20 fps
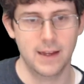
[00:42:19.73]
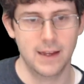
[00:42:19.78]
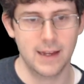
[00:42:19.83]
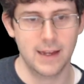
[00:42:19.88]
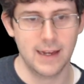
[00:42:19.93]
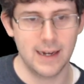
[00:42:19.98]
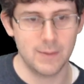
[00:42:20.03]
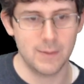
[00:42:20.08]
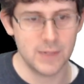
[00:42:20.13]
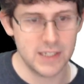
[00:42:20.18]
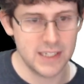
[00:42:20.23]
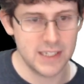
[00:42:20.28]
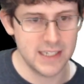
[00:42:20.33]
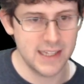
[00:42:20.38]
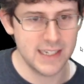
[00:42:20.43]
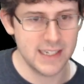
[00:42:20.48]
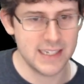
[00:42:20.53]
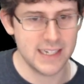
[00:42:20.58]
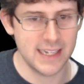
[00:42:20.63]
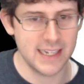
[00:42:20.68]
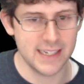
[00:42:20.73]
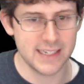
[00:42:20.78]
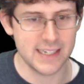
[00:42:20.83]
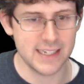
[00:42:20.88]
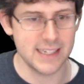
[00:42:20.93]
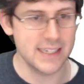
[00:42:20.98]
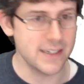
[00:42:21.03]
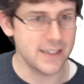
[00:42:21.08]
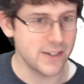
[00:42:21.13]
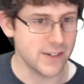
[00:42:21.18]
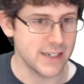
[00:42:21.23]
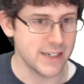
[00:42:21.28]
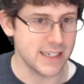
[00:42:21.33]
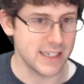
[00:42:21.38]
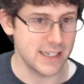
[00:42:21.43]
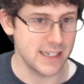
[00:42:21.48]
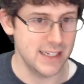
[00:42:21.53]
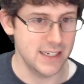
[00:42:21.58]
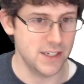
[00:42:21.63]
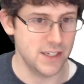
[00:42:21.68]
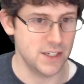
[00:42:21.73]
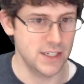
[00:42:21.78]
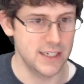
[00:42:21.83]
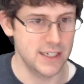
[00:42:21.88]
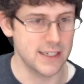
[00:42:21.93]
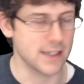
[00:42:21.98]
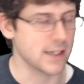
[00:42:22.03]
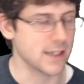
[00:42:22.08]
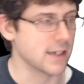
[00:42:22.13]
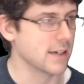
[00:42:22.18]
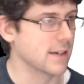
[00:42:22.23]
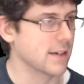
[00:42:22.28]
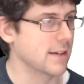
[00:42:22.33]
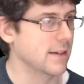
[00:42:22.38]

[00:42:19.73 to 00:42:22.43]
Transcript: How much did the sales increase each year?